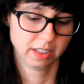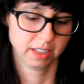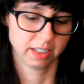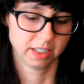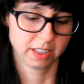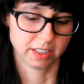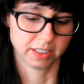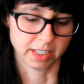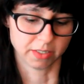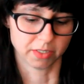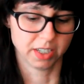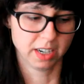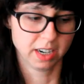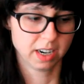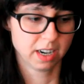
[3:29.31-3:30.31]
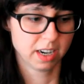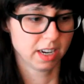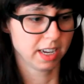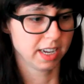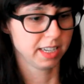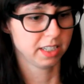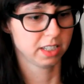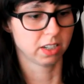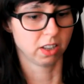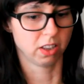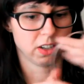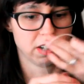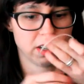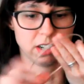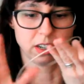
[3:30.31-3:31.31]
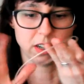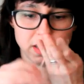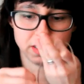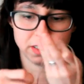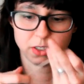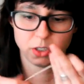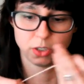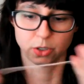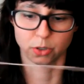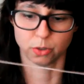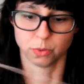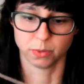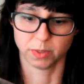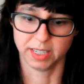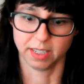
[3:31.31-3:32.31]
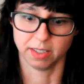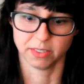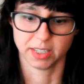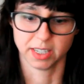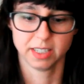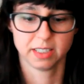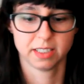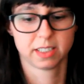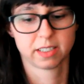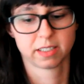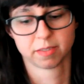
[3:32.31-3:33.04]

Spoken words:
until you have a nice long string of it.